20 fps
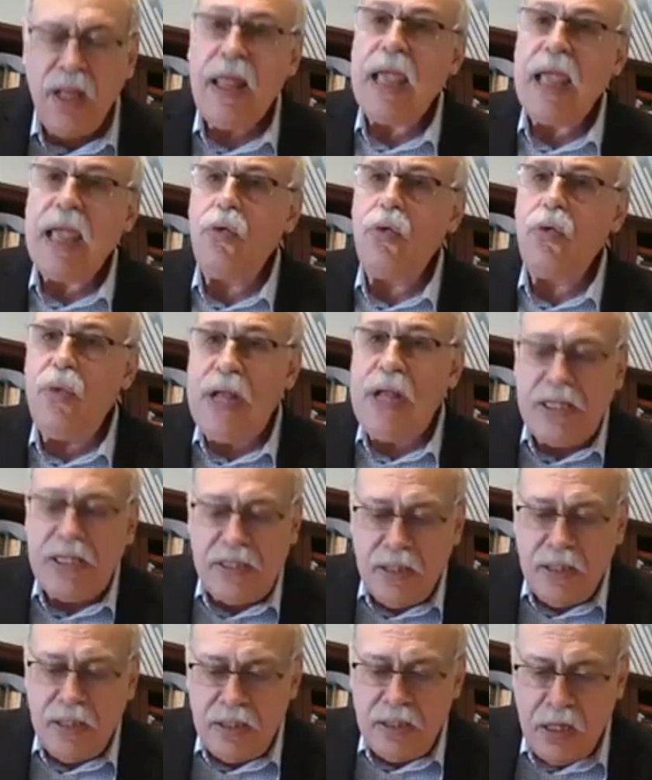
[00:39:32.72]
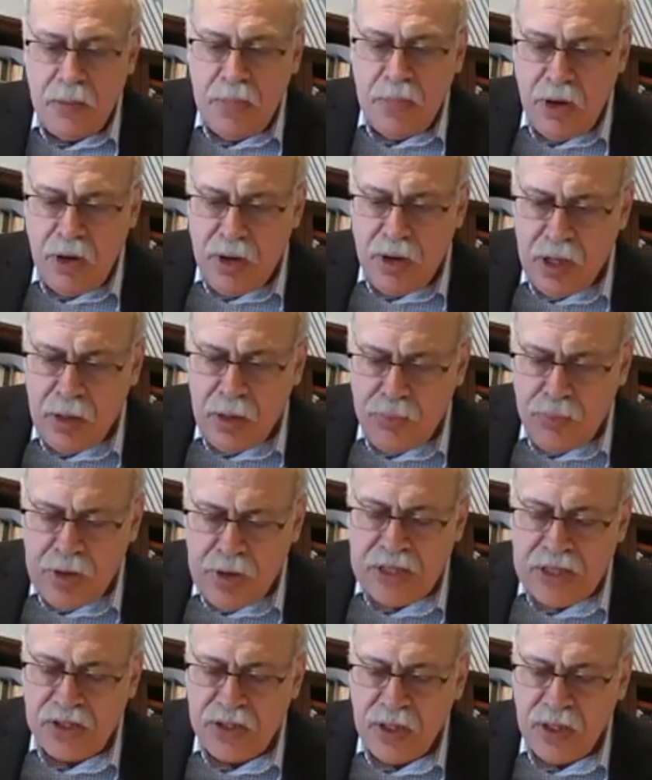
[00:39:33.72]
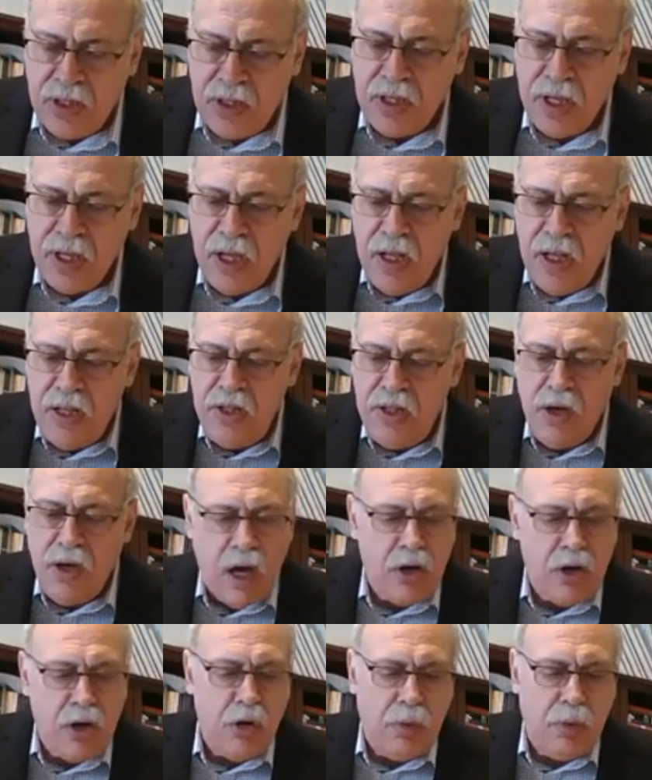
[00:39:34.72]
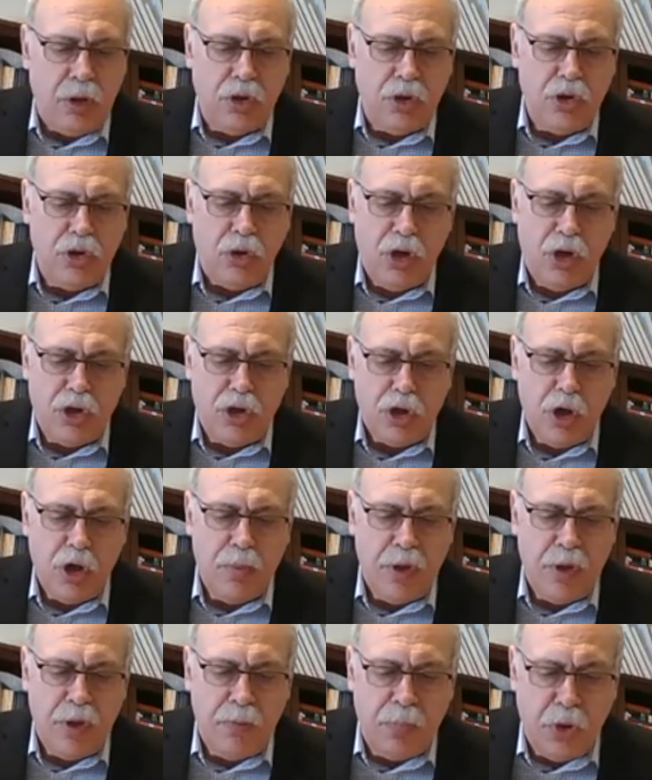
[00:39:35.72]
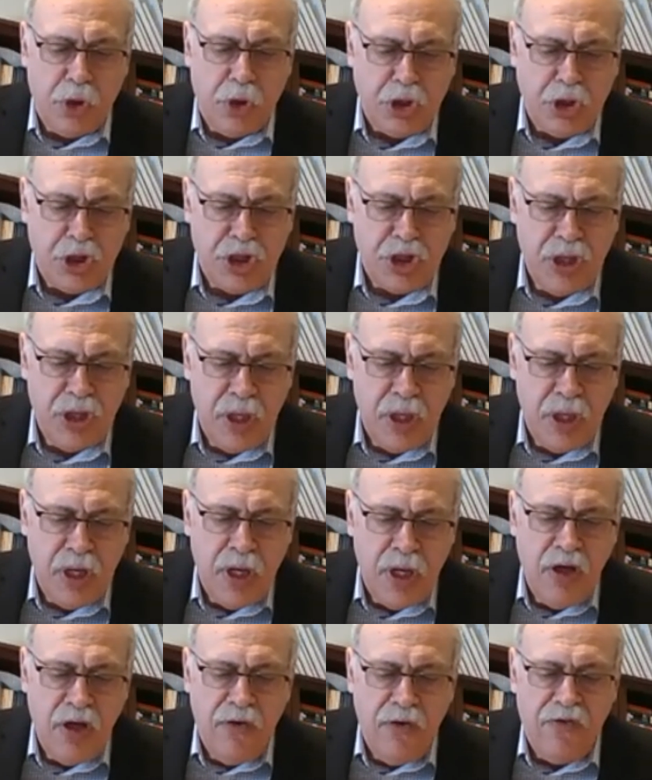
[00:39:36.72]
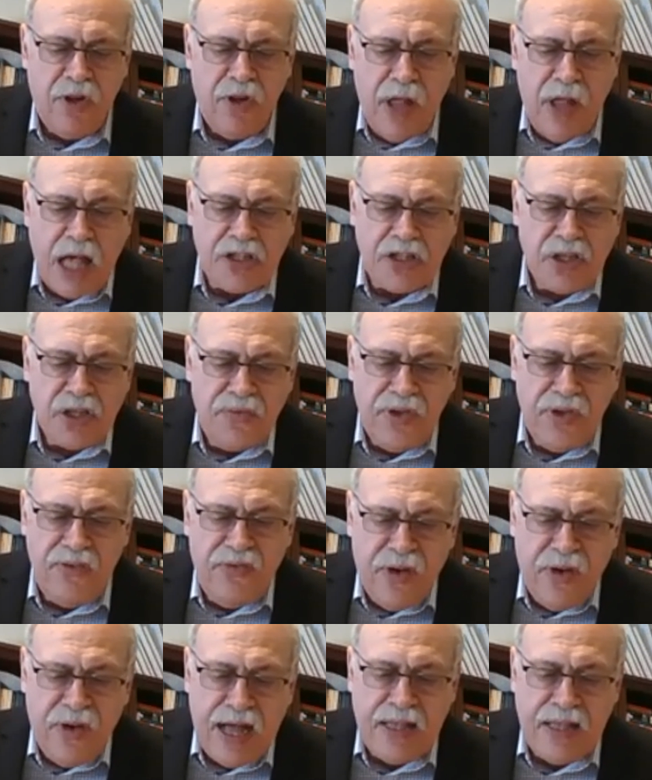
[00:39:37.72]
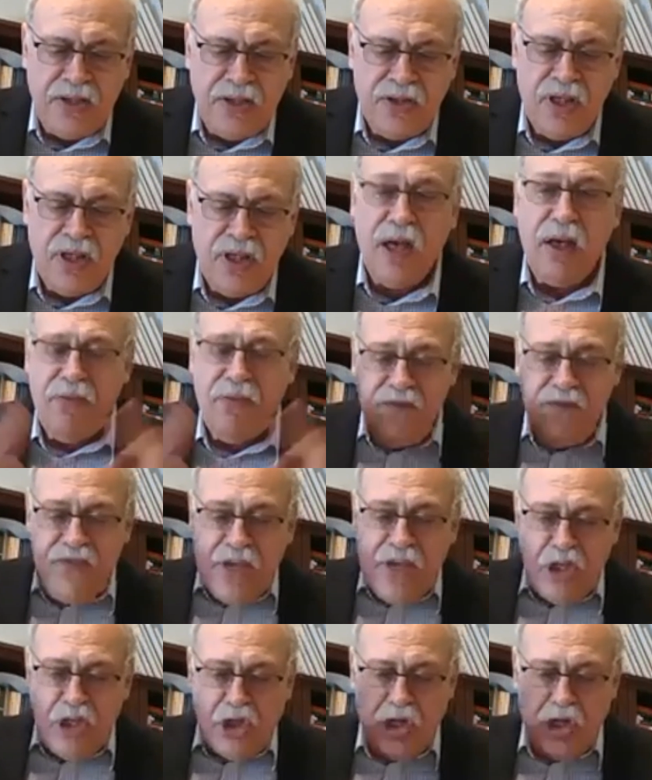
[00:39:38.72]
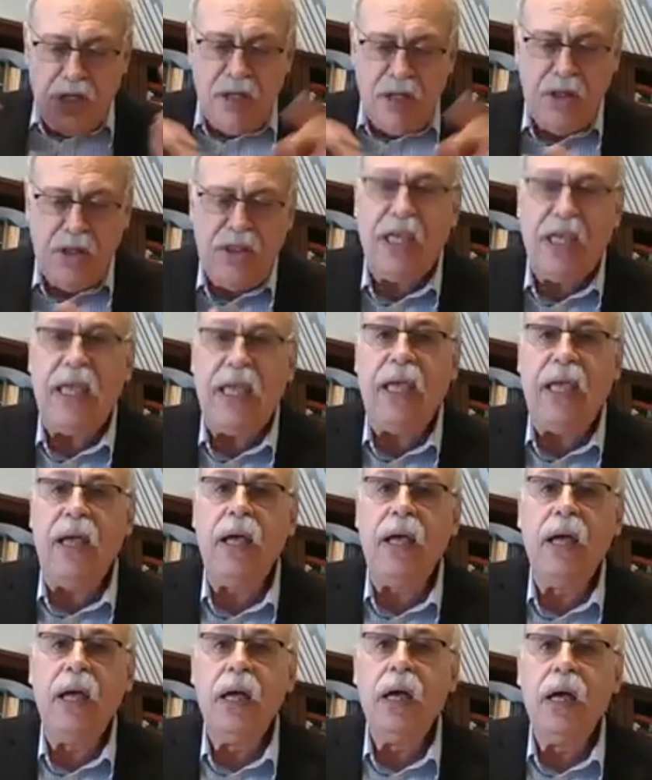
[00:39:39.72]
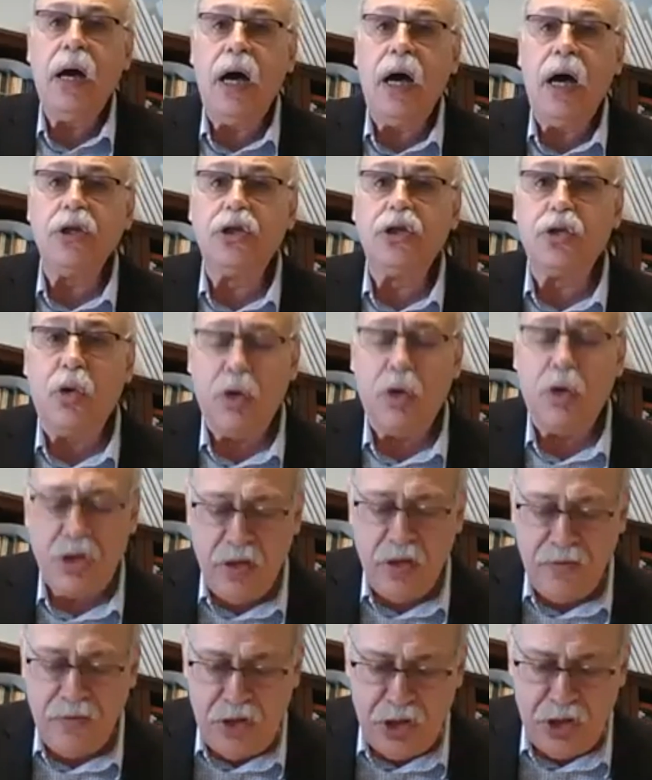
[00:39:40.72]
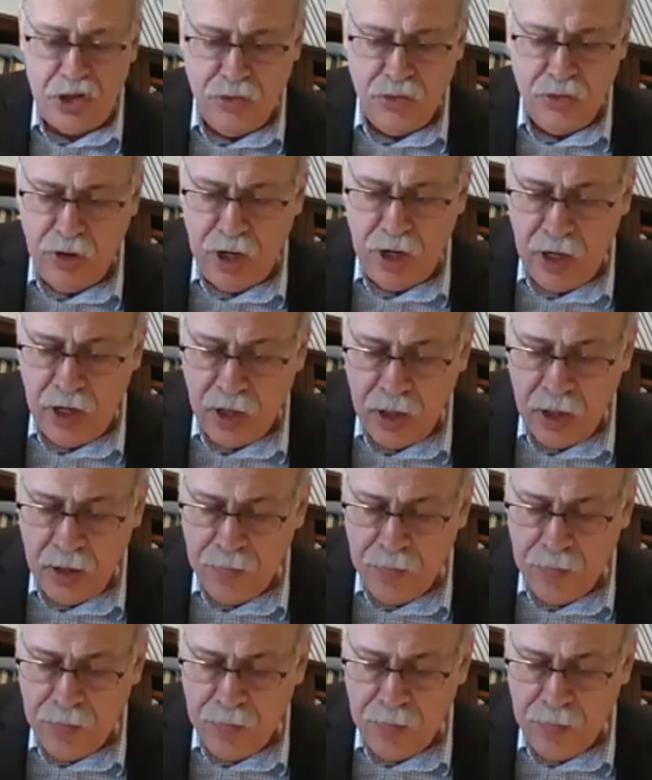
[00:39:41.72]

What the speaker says: Like a recent American president, the Honorable George Herbert Bush, philosophy finds the vision thing a source of chagrin.